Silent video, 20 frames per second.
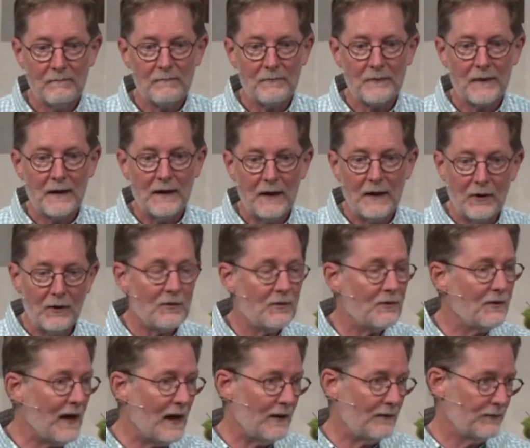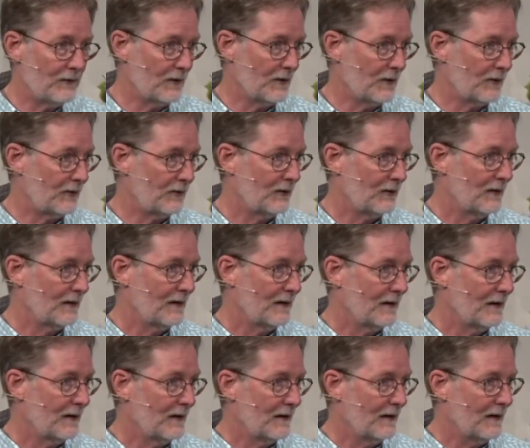Here's that verse
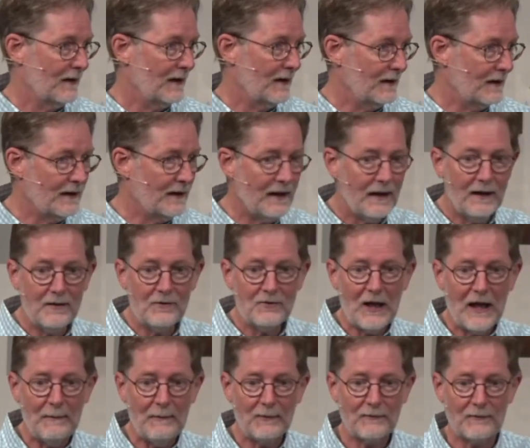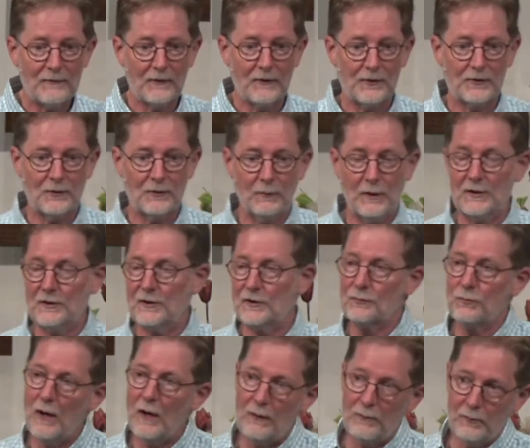in the King James version, which is
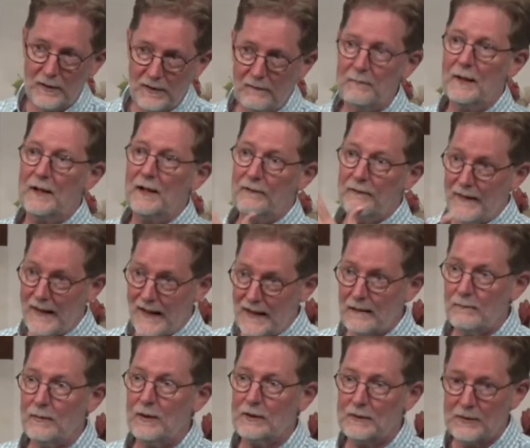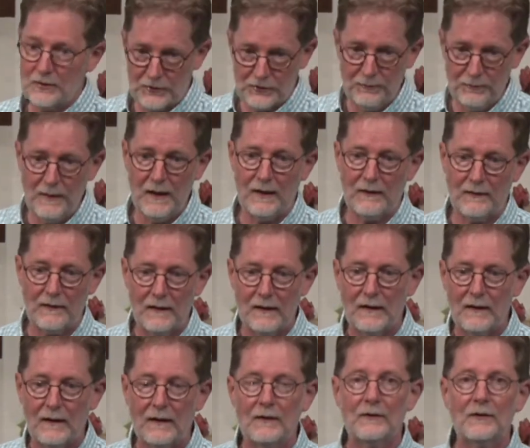what would have been available to Smith.
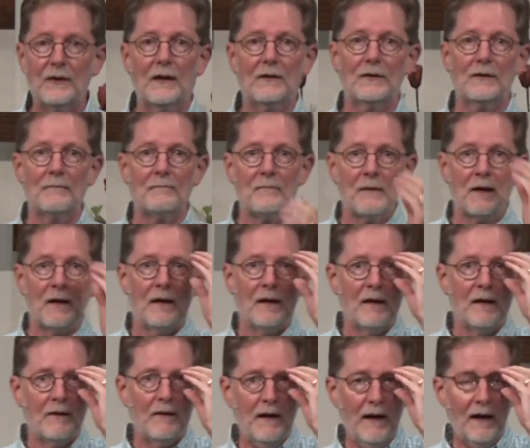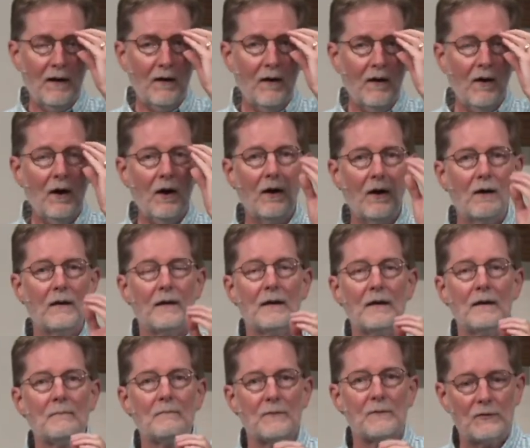It says, "There are
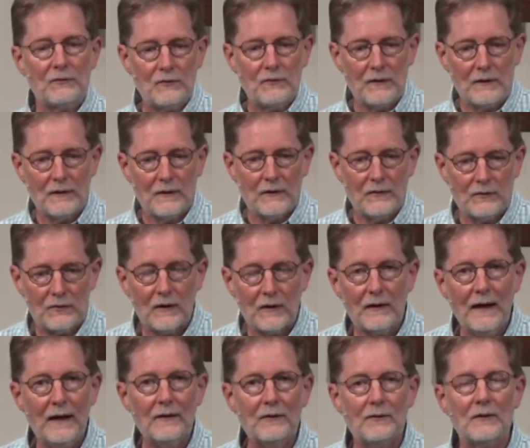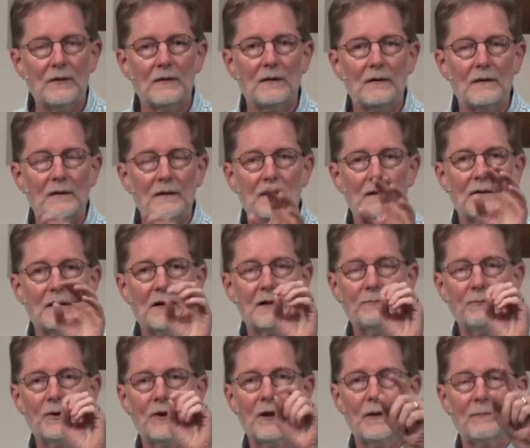celestial let's
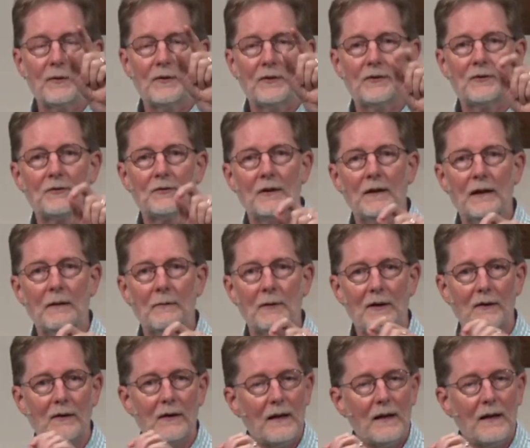put it up on the screen. There we go.